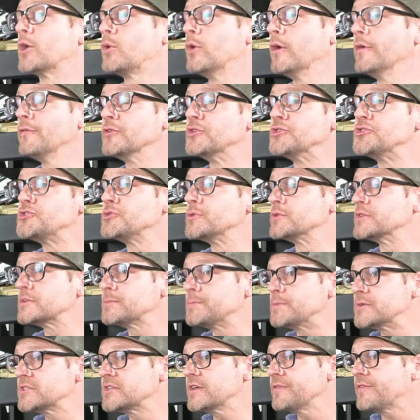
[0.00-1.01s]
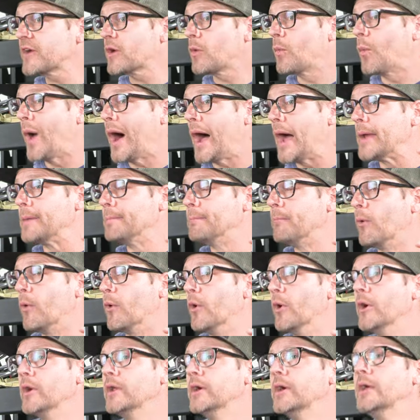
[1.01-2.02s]
equivalent to a specific wide
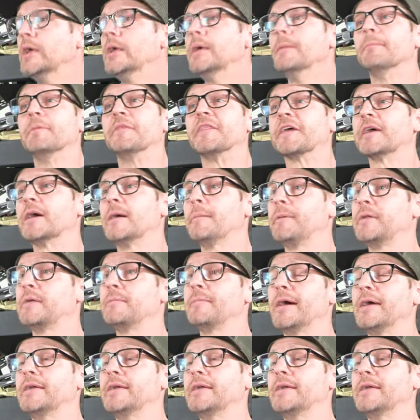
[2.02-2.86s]
board, but the company